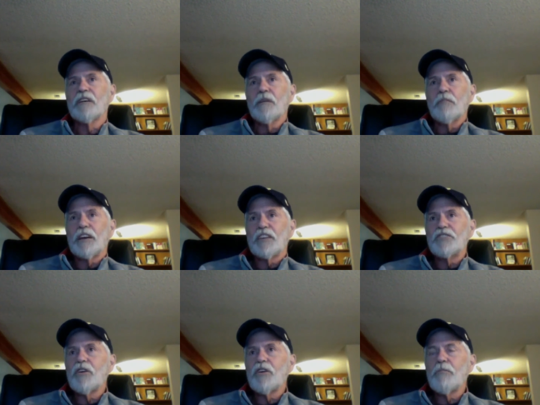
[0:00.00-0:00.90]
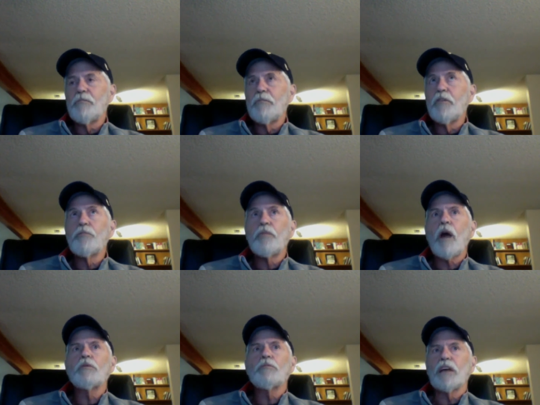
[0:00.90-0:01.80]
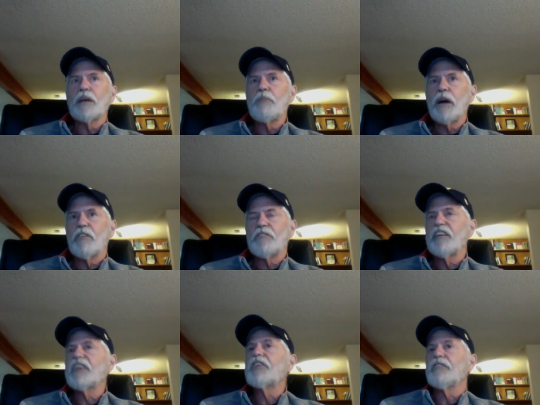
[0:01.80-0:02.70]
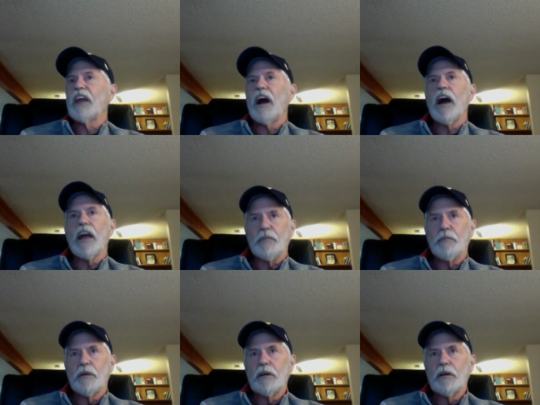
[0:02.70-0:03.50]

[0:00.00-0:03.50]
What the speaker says: Because you're probably a better thinker than I am.